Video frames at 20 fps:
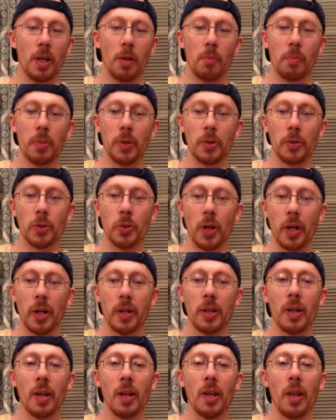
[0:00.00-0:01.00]
blue truck,
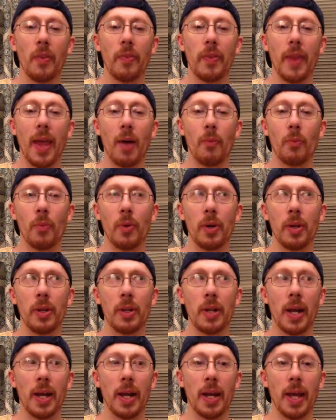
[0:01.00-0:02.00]
that one
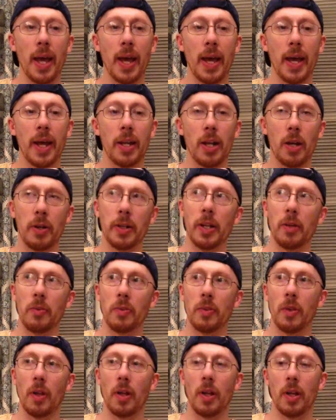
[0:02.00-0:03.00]
I had, I think it
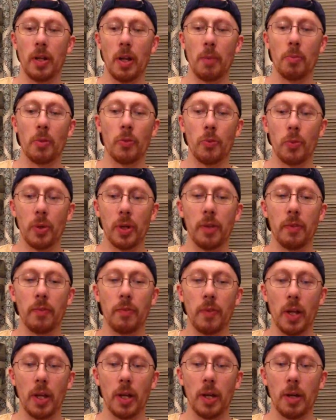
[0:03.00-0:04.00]
was number 3,
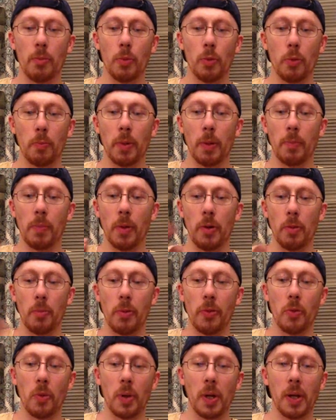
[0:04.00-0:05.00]
Marui Big Bear number
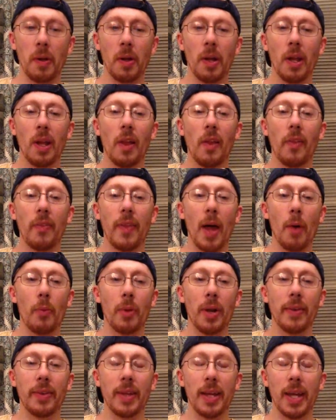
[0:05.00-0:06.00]
3. That one
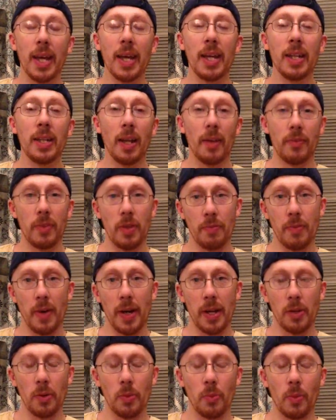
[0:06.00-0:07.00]
at the end of the
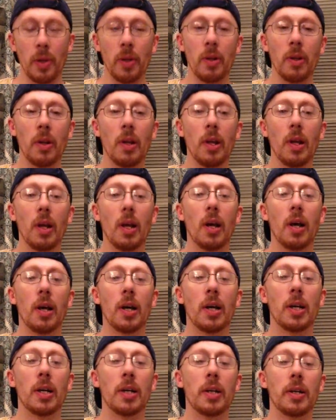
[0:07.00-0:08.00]
final one,
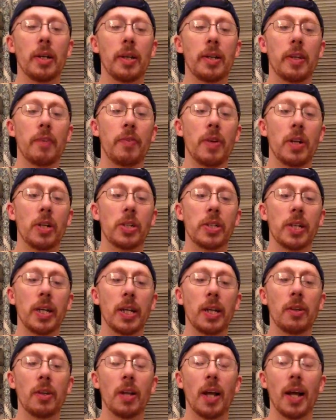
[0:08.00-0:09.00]
at the finish
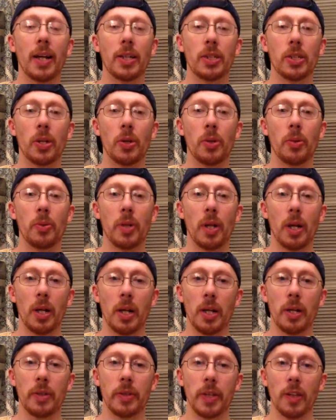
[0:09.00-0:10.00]
scene, I
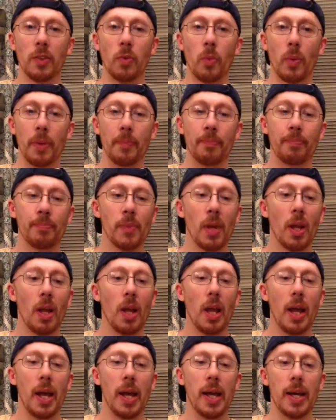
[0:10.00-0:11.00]
showed this one.
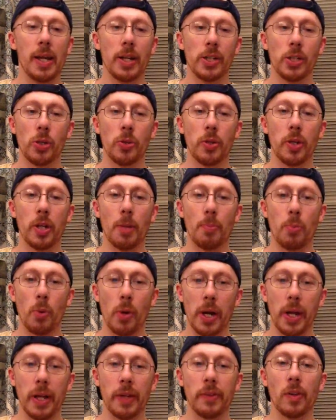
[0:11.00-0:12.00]
And I showed you the
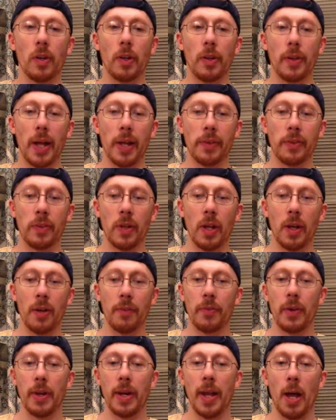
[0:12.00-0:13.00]
brakes and all that stuff
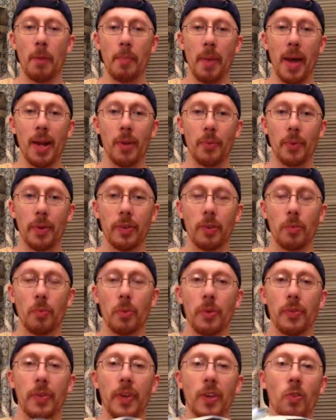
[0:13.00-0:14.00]
and how bad it was.
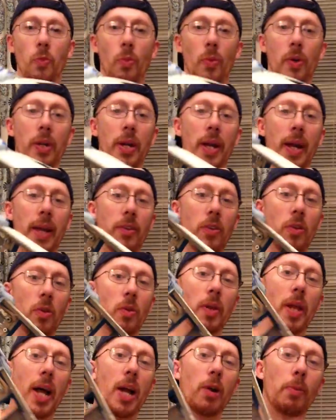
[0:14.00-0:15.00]
Well, this one I had to do a
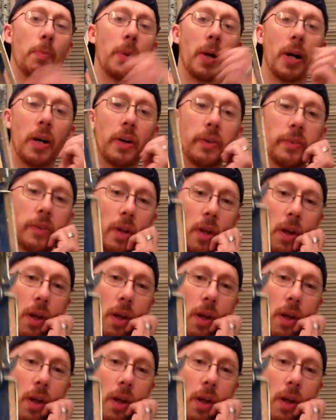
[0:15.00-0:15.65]
lot of repairs.